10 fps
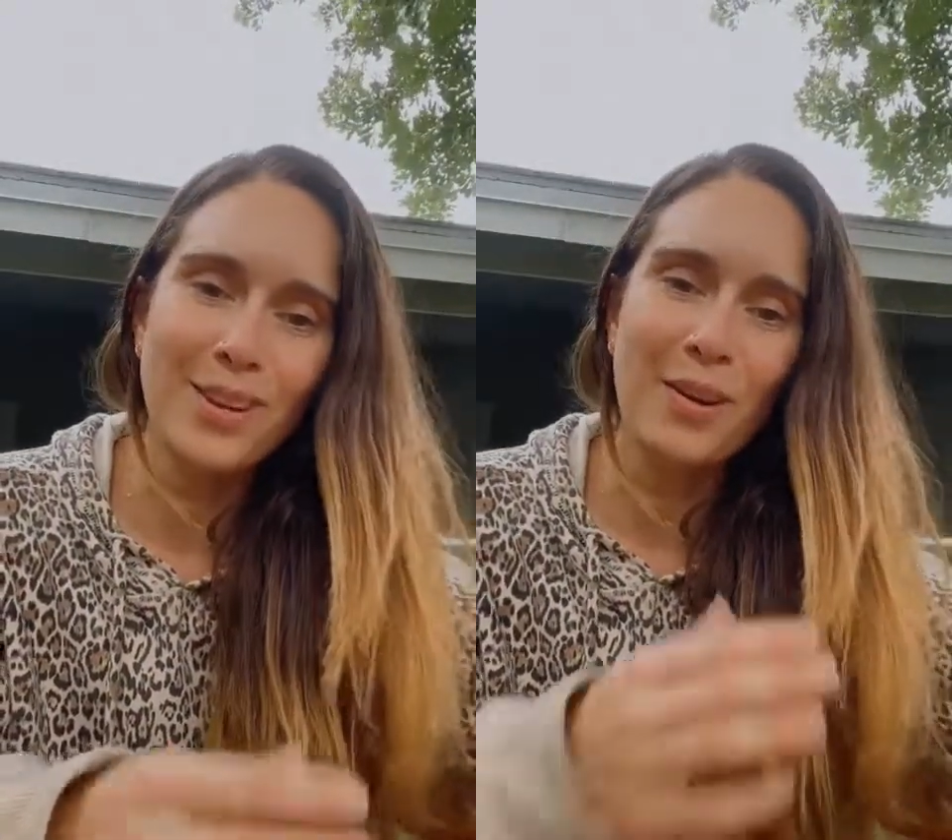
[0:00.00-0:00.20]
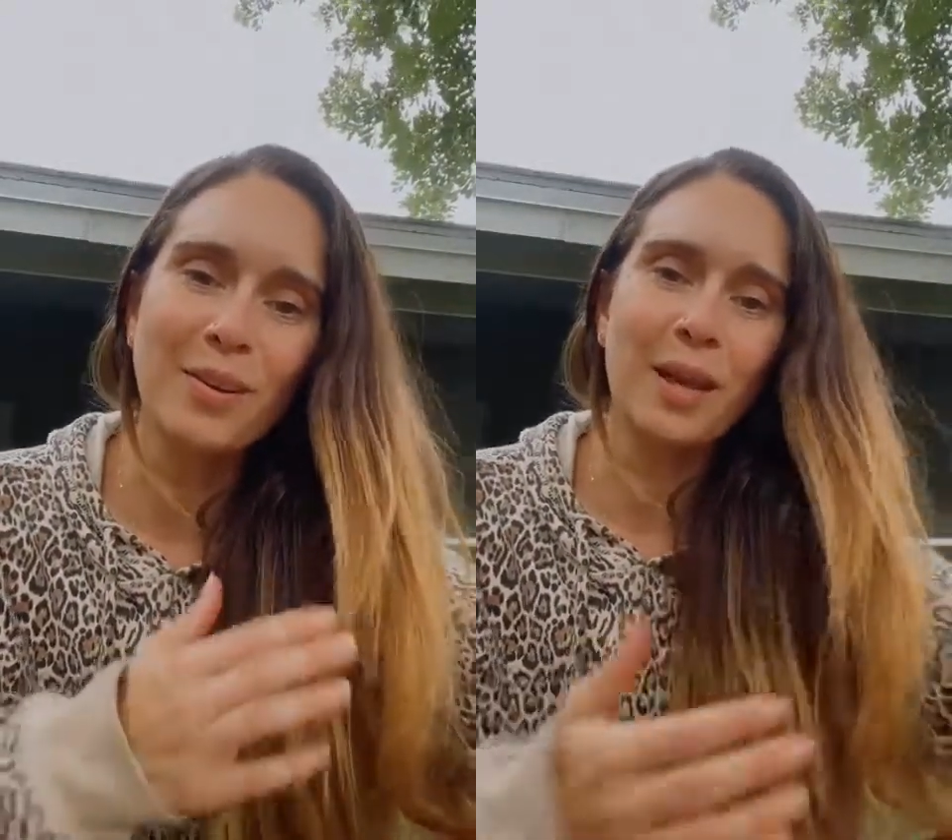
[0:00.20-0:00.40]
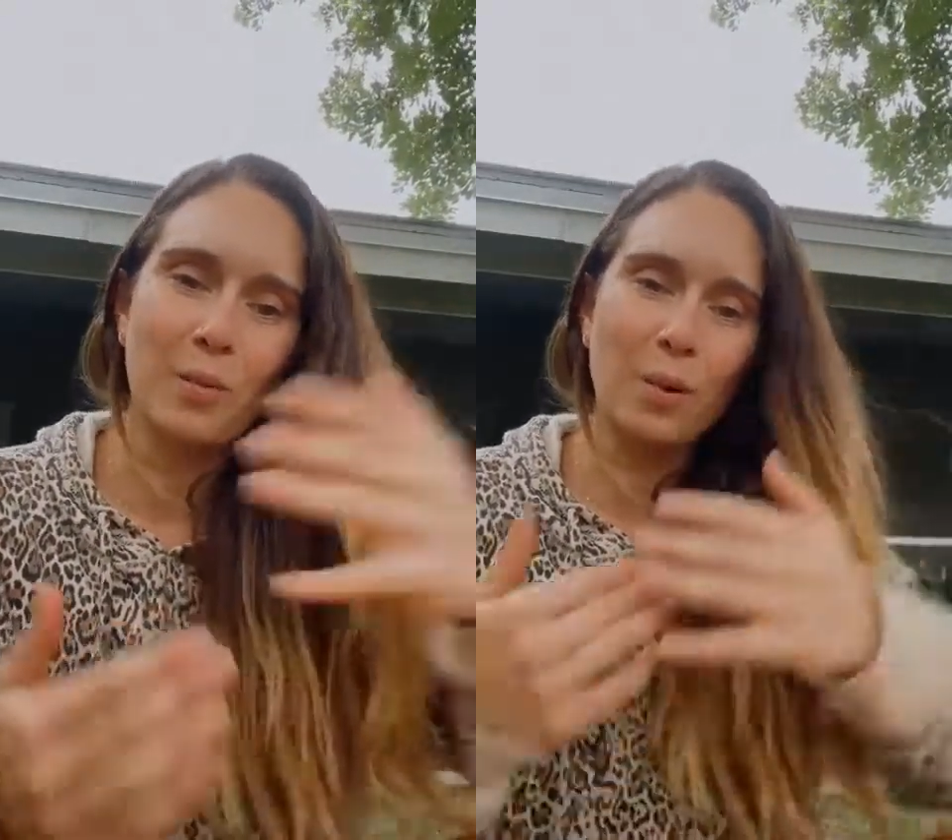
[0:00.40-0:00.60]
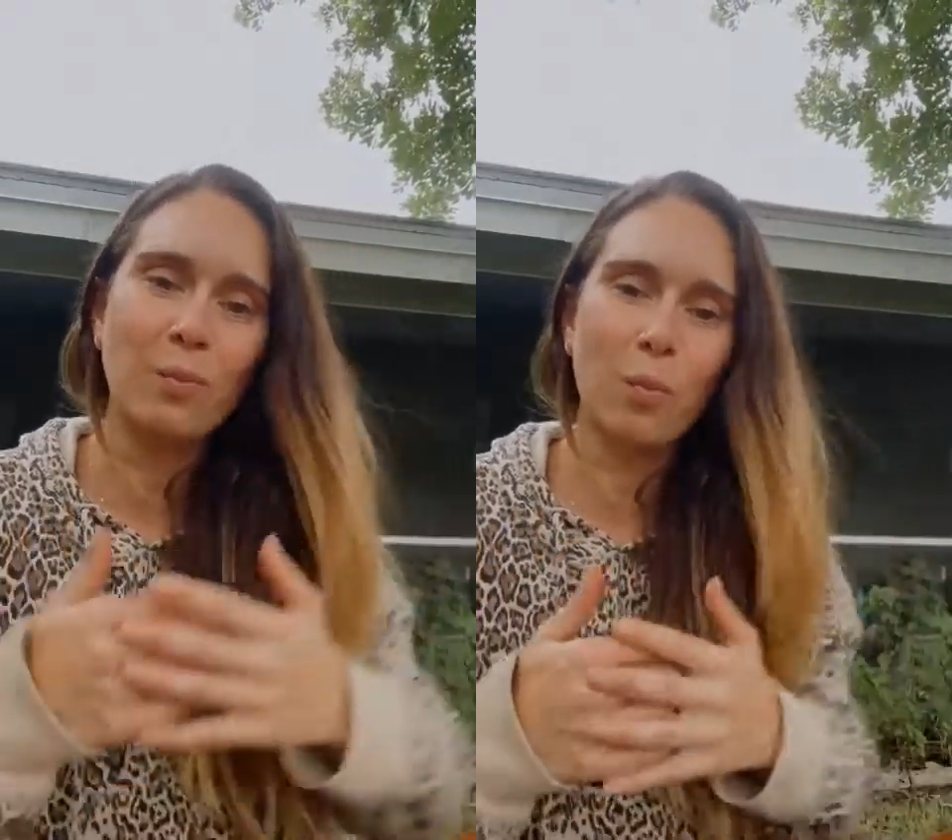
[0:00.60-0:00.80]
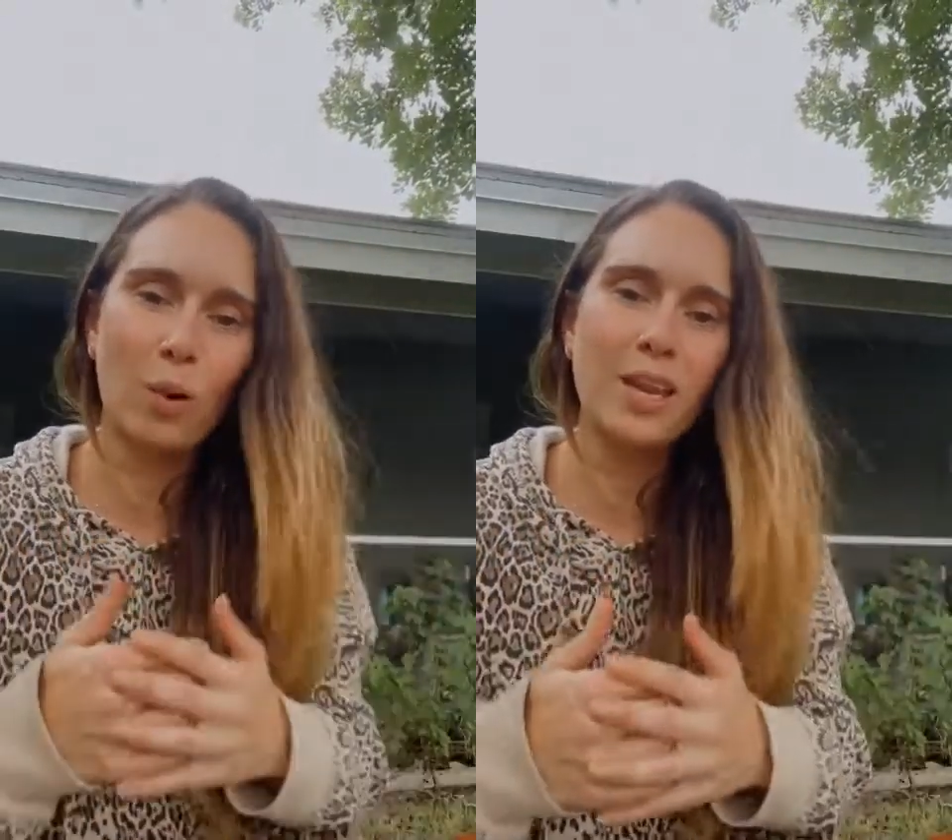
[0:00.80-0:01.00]
Like, we're
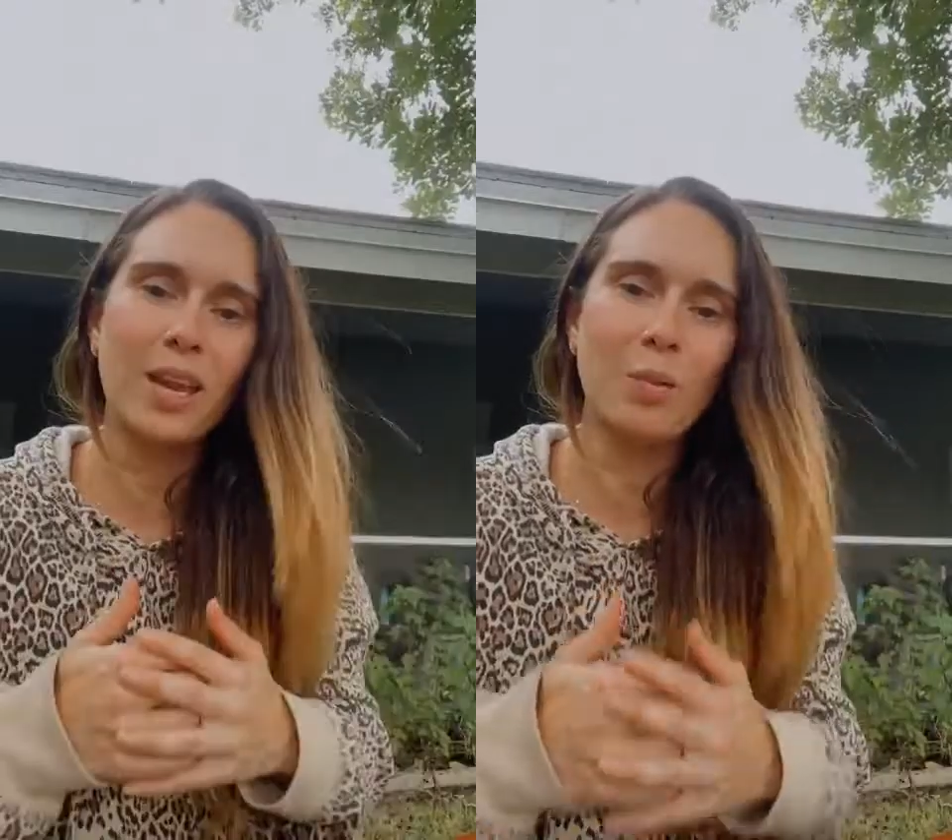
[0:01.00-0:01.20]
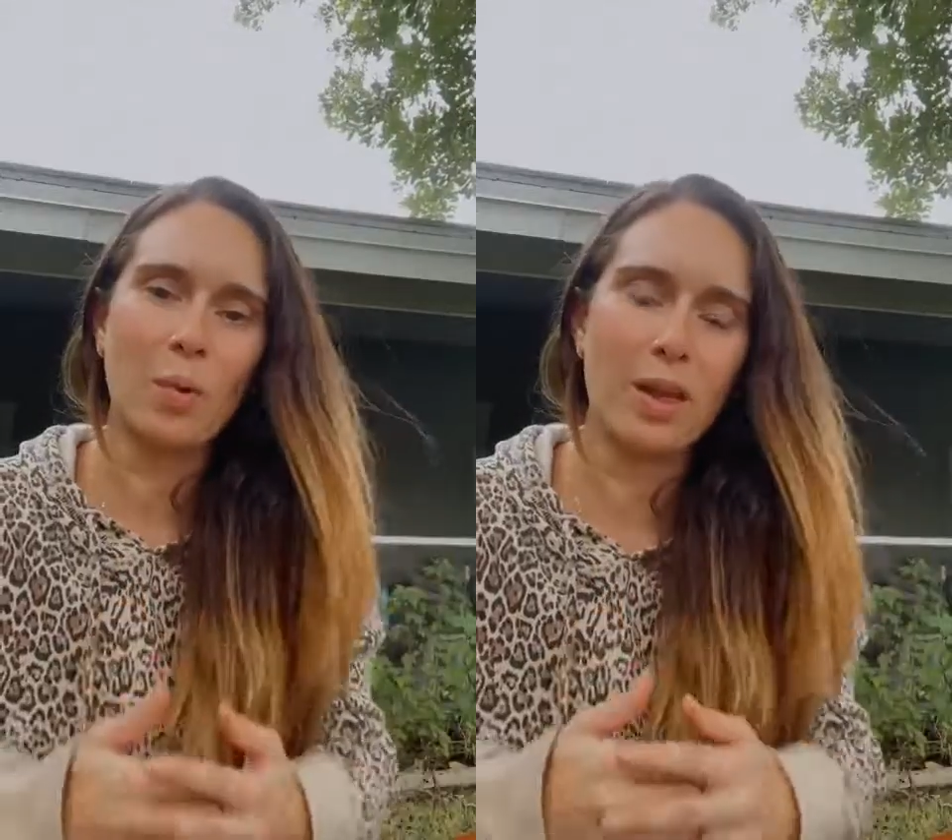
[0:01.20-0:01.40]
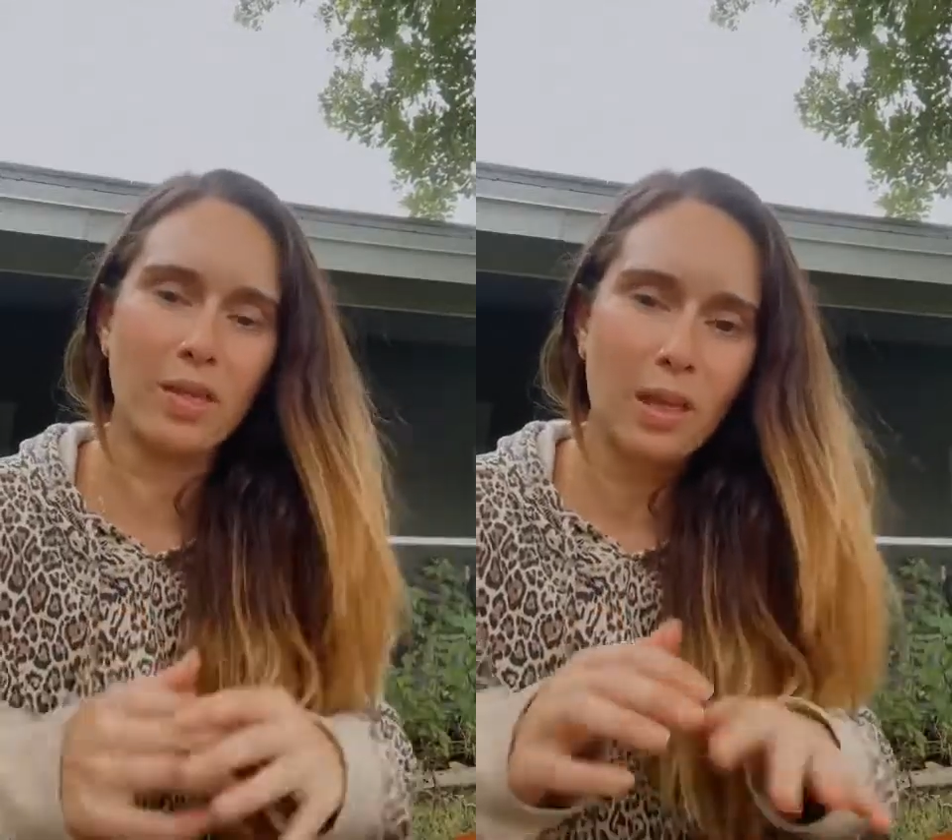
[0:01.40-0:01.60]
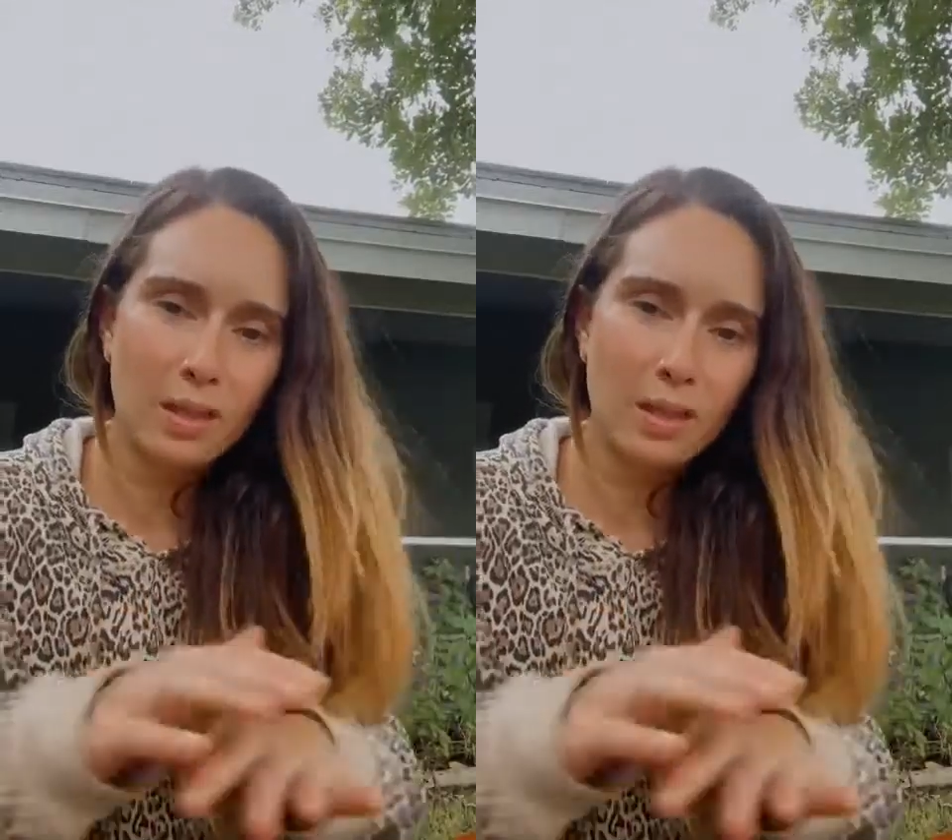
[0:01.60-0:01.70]
working with